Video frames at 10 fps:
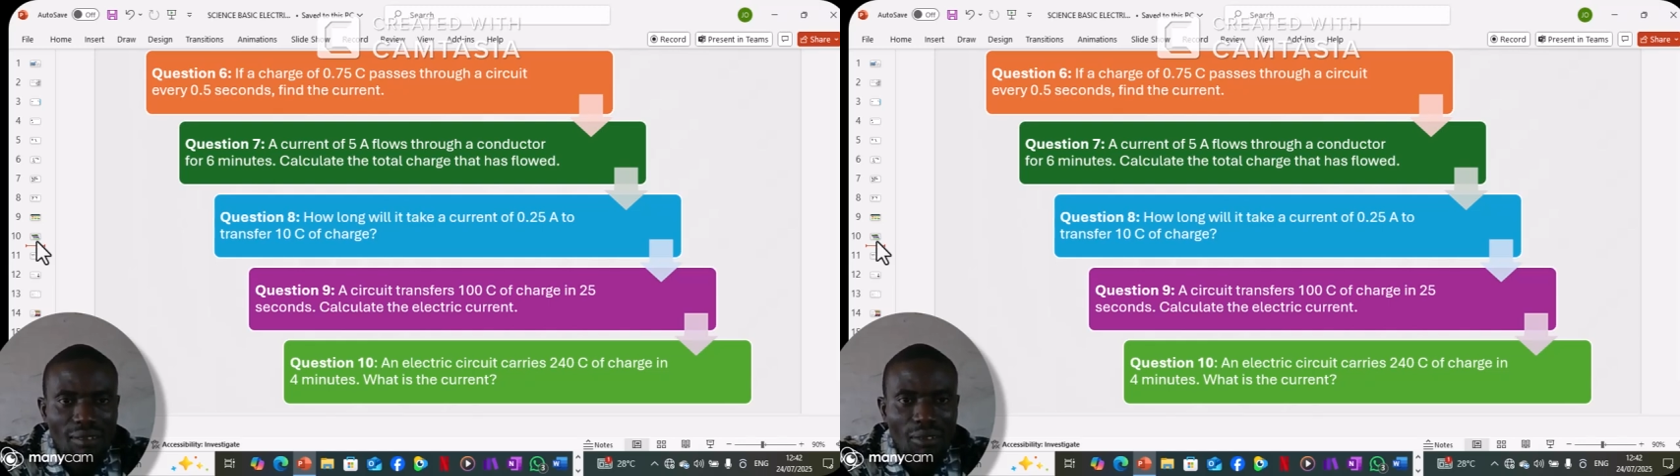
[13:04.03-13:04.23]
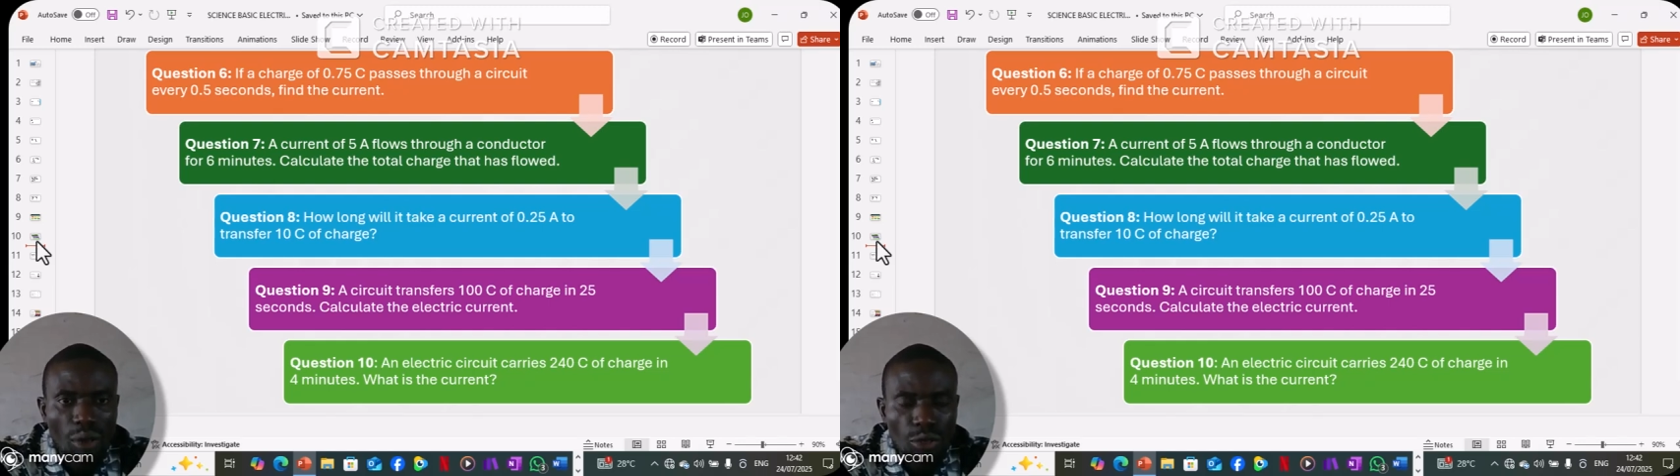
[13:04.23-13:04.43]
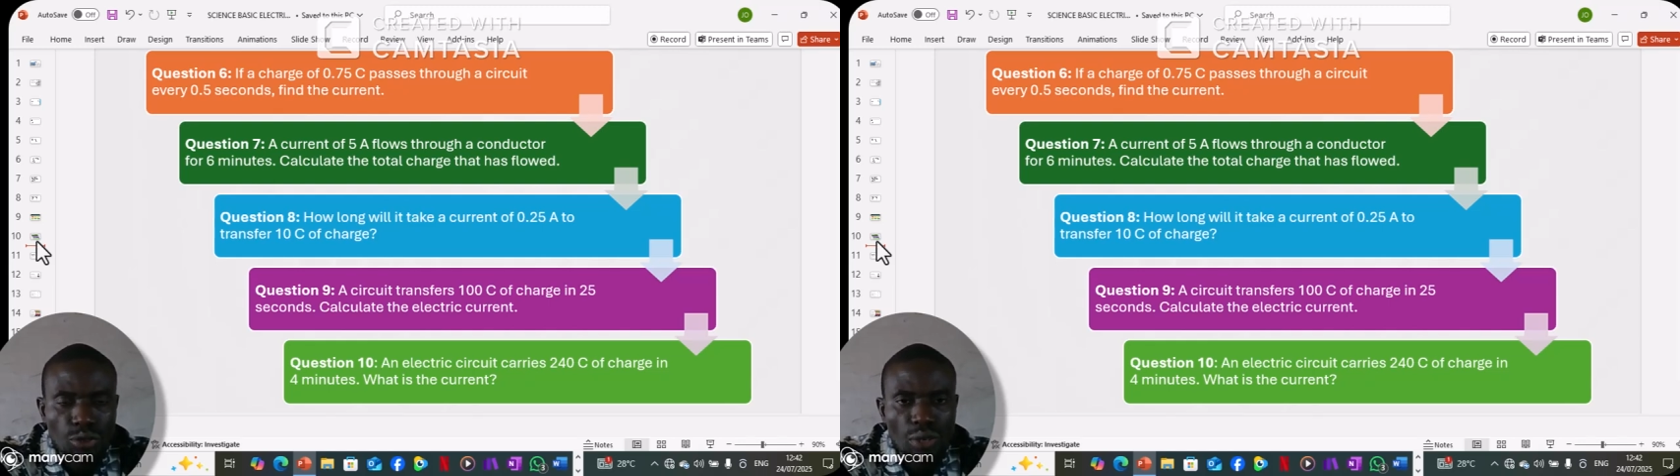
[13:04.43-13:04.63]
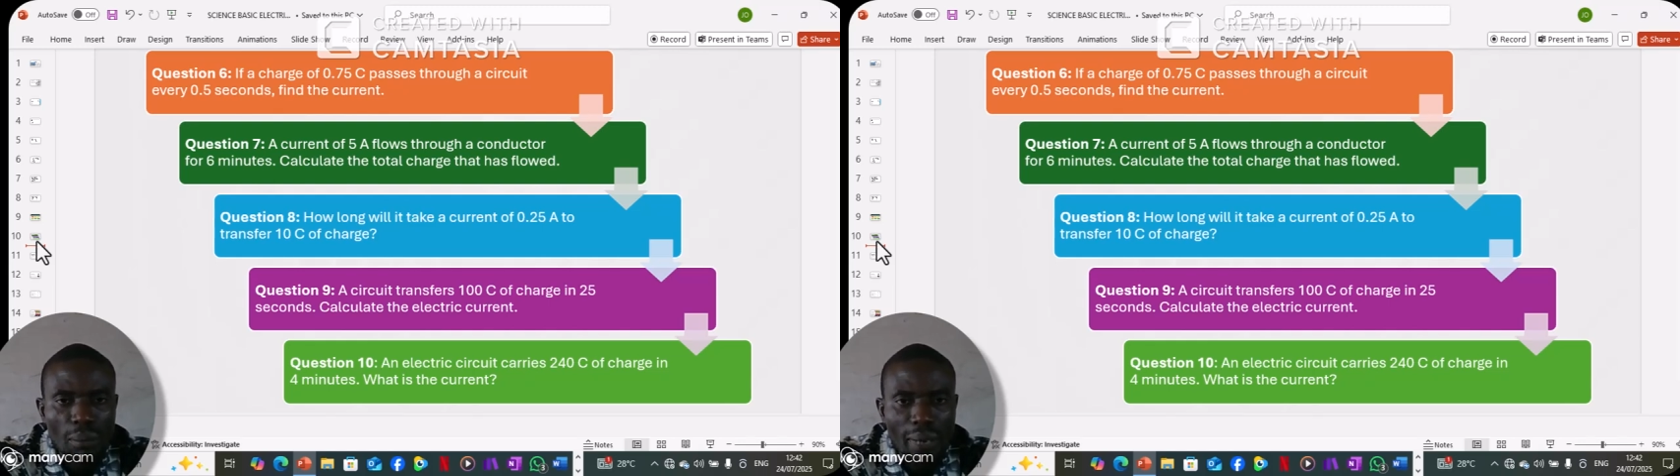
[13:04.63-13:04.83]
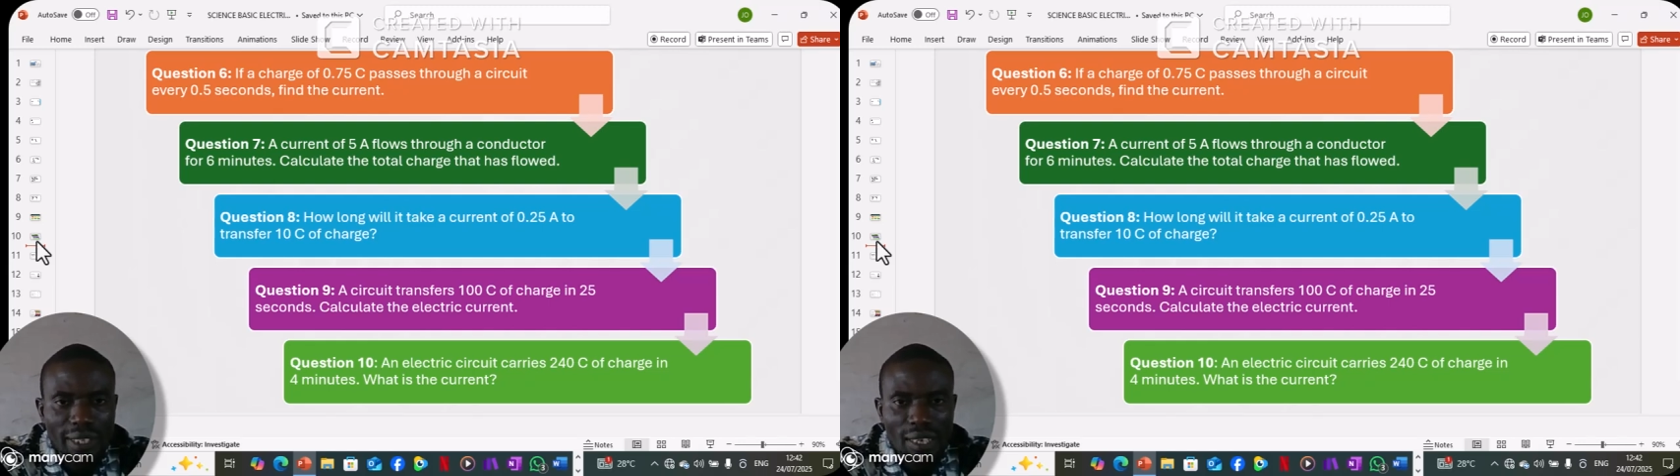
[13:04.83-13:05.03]
Also,
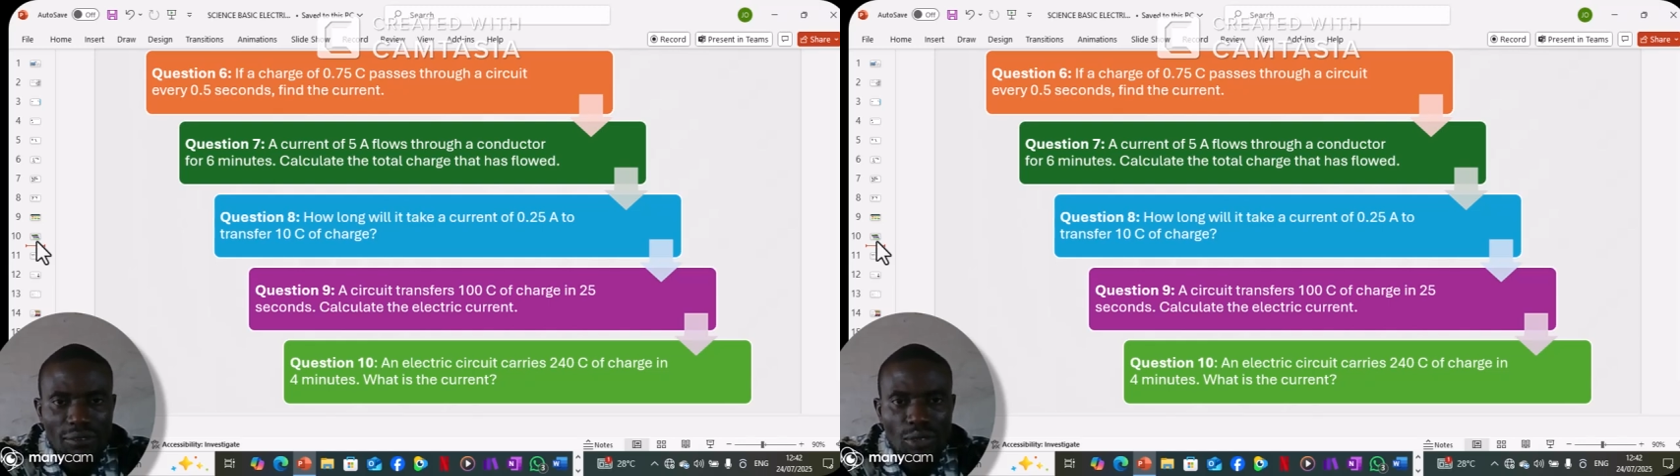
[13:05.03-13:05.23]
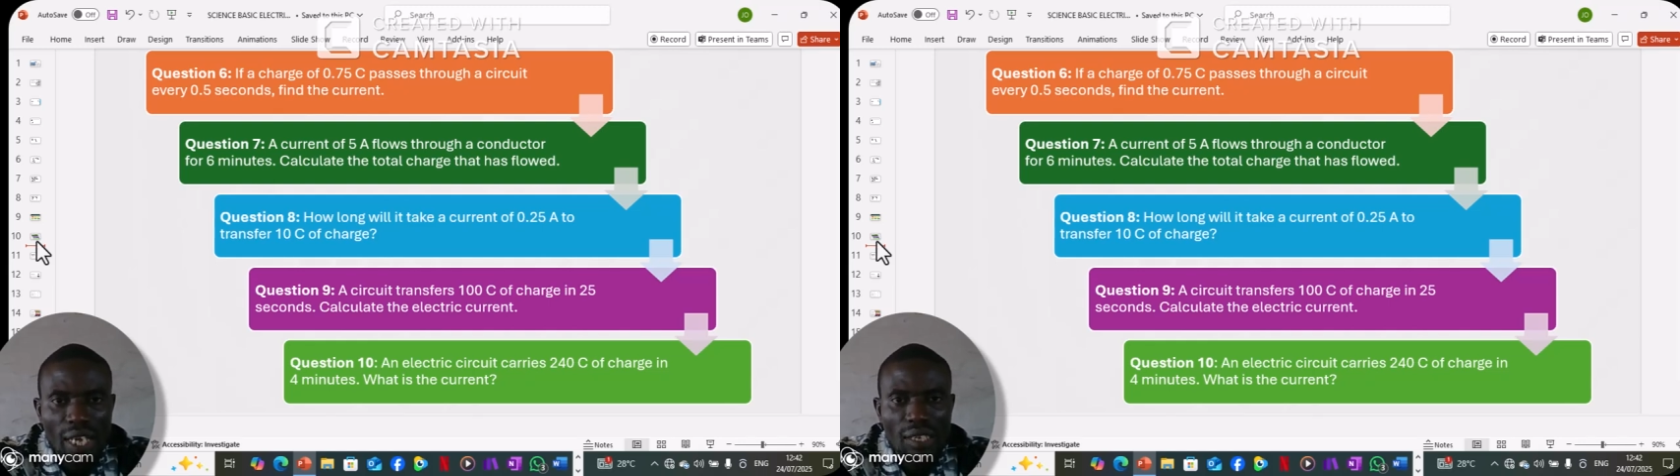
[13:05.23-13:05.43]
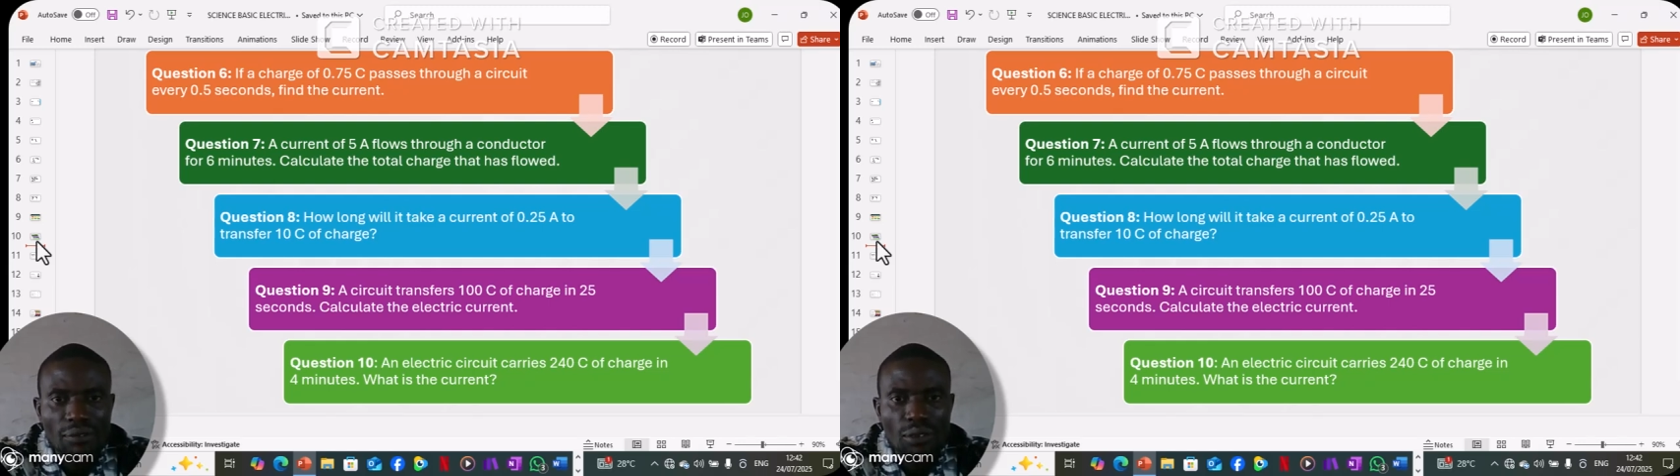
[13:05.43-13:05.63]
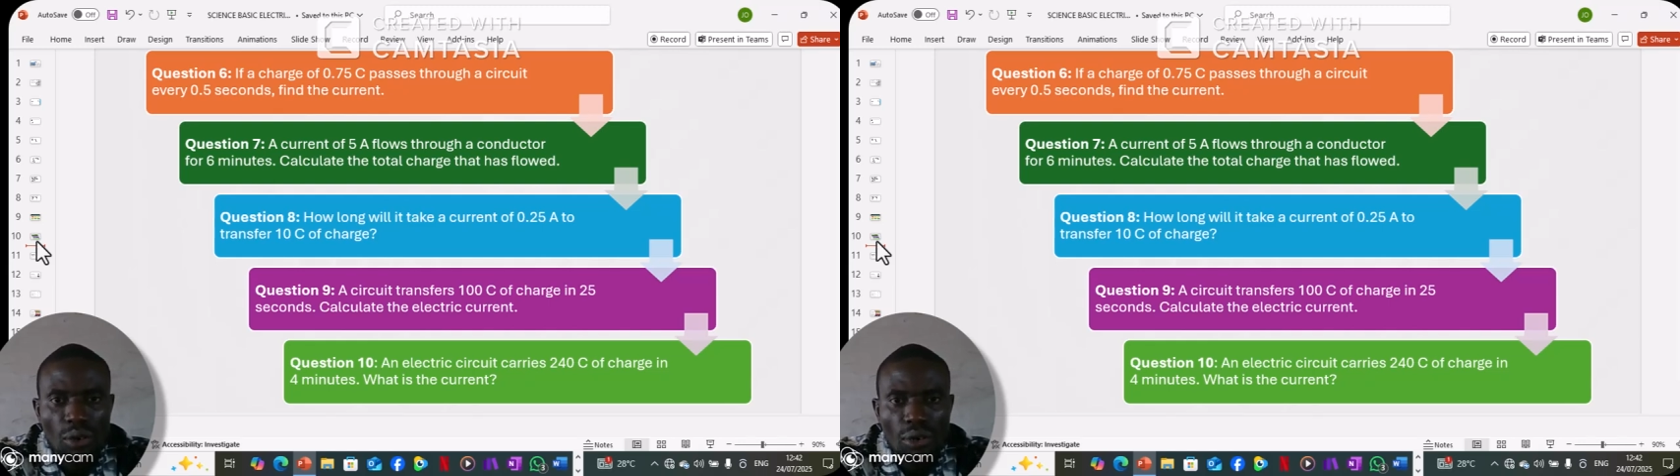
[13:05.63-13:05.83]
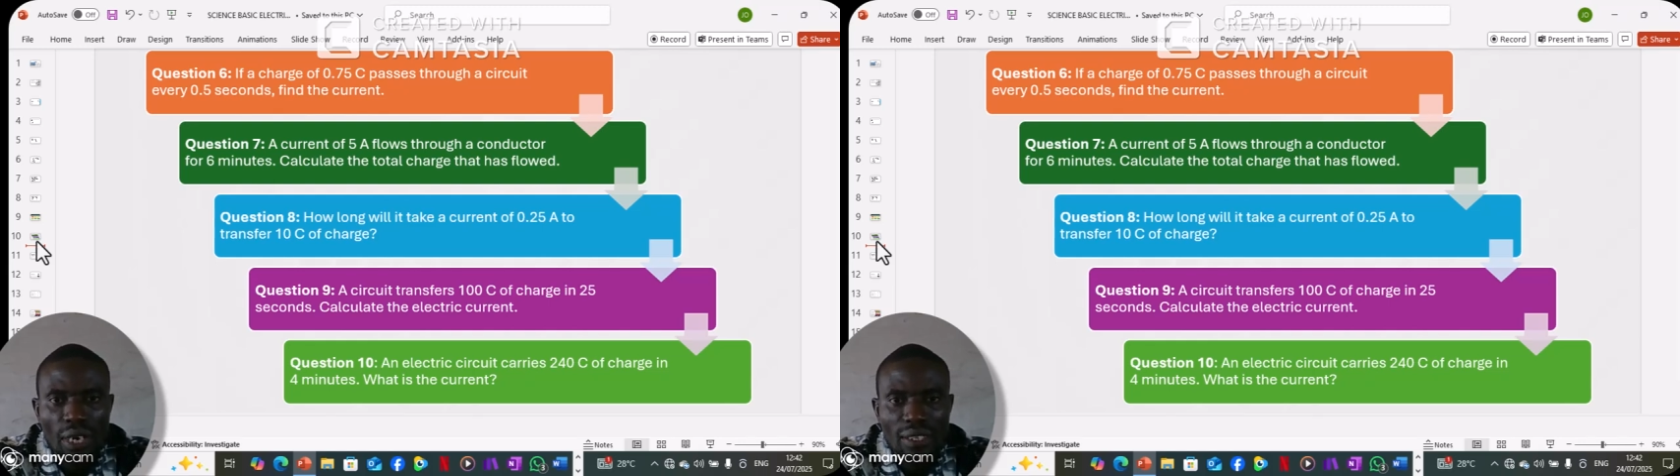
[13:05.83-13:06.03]
number 7, you are given
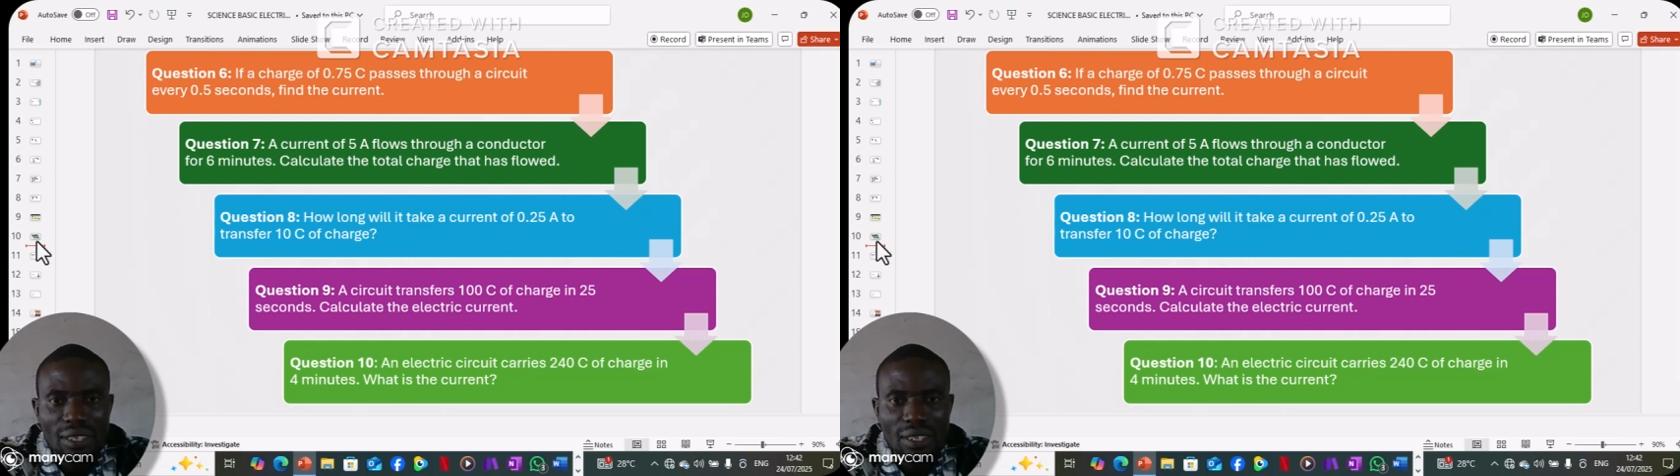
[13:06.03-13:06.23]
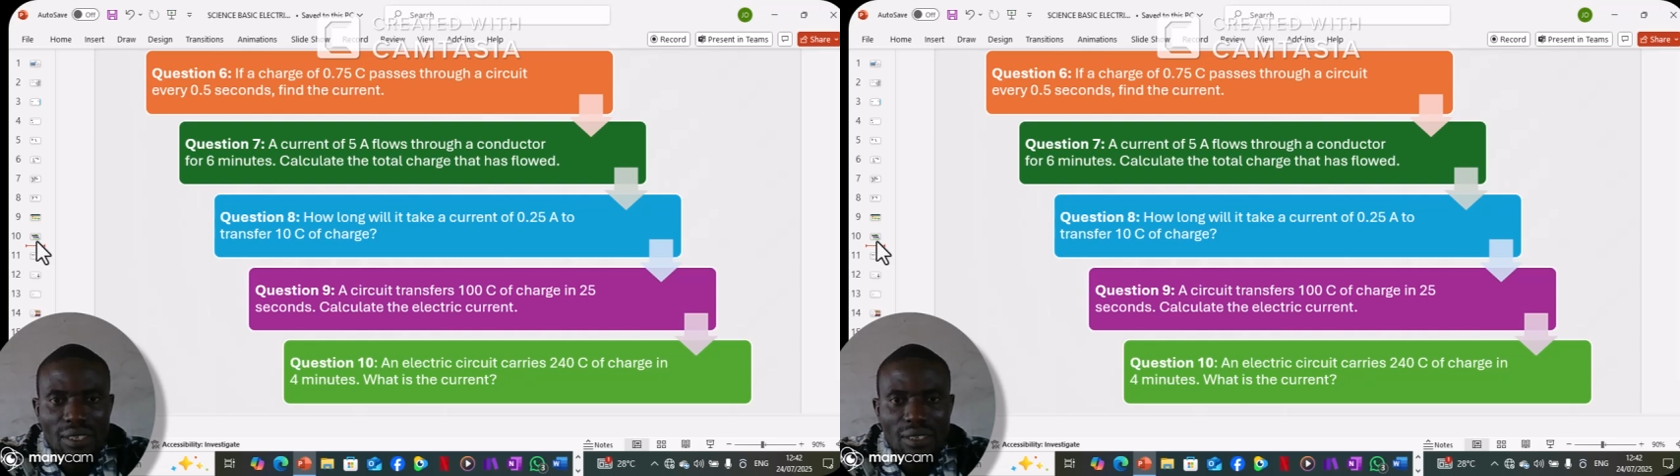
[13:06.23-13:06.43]
current.